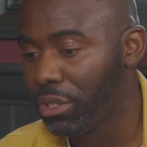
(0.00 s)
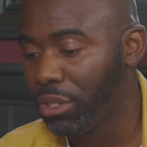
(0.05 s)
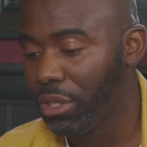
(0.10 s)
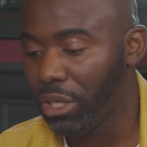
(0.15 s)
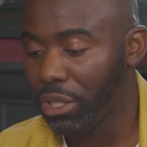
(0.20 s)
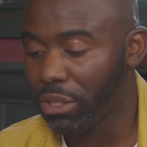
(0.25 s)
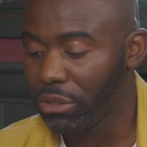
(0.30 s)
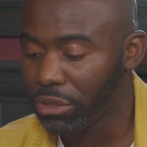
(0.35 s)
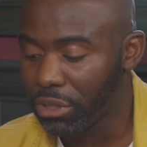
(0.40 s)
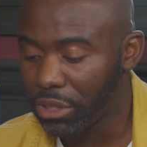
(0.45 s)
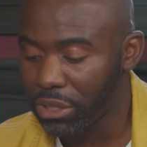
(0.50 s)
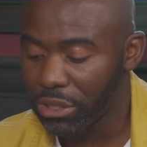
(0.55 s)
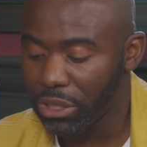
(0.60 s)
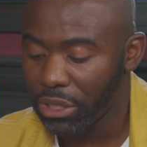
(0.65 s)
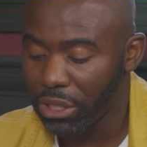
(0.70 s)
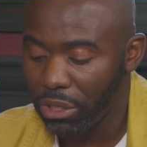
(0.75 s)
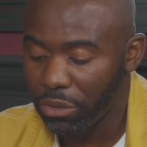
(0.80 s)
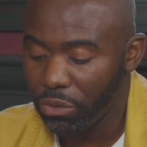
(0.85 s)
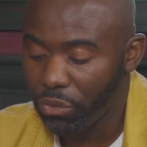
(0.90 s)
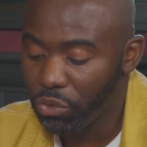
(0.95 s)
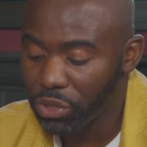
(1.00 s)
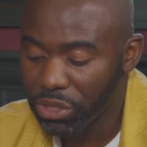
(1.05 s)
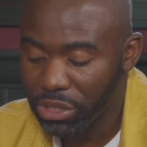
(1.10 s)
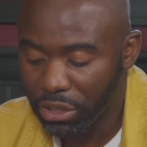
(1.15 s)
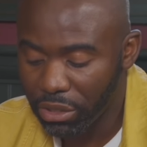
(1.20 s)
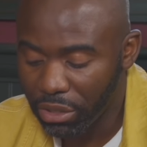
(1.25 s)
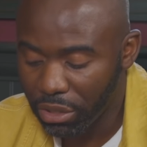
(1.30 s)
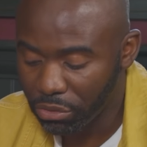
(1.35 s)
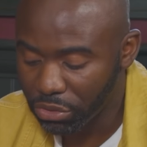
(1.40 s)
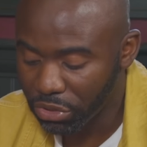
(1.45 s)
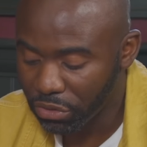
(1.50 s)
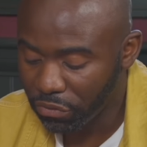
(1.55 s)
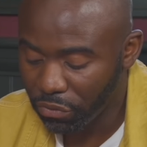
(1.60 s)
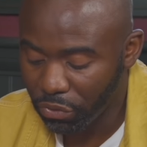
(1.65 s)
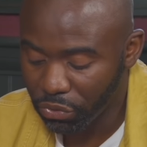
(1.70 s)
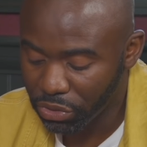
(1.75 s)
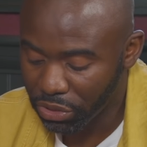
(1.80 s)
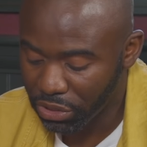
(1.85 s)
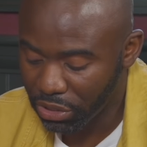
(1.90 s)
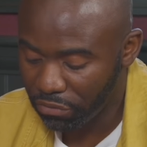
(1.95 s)
And I, was, I, was, I always say that I was
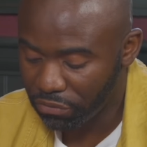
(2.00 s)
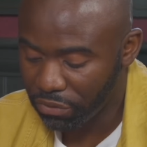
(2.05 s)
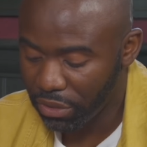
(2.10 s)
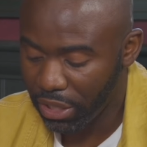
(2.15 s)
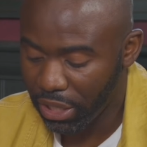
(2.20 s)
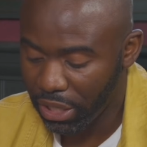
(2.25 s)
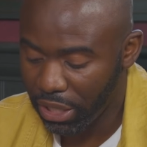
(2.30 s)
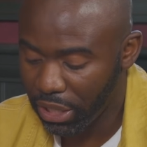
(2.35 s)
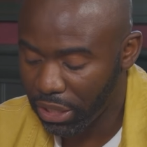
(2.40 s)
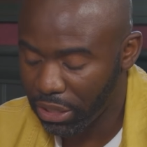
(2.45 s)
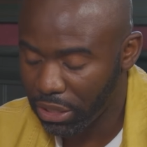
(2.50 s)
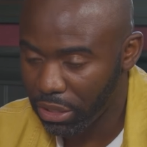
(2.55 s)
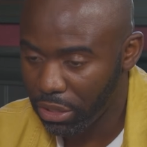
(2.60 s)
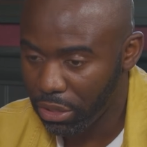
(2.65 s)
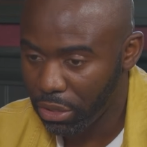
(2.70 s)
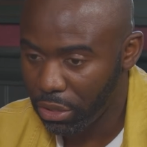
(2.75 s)
fortunate enough that I had